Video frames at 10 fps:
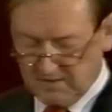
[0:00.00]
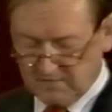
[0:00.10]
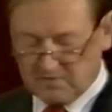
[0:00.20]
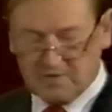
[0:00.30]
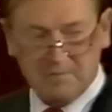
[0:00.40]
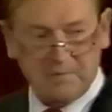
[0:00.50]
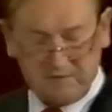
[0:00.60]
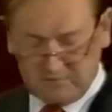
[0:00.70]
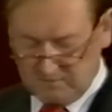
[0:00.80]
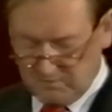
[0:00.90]
to
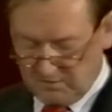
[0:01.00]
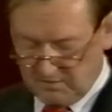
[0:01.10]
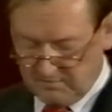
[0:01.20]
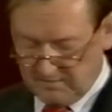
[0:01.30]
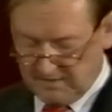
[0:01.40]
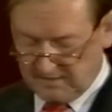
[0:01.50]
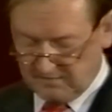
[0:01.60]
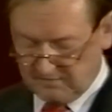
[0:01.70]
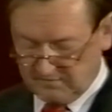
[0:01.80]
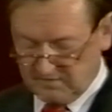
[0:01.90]
compete in world
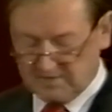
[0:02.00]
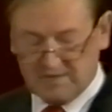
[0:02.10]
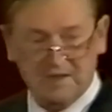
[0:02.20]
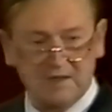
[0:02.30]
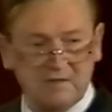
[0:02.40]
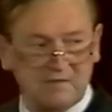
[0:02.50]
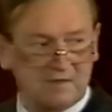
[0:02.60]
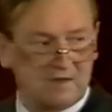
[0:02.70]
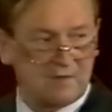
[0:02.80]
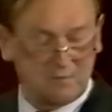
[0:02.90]
markets on at least
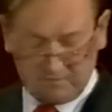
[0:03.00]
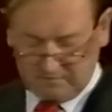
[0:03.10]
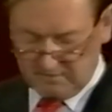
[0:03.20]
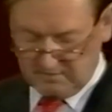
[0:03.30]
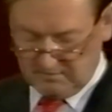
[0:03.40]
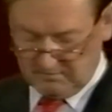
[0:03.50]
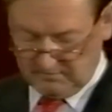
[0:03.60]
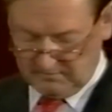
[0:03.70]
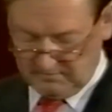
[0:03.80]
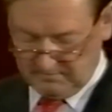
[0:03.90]
equal terms.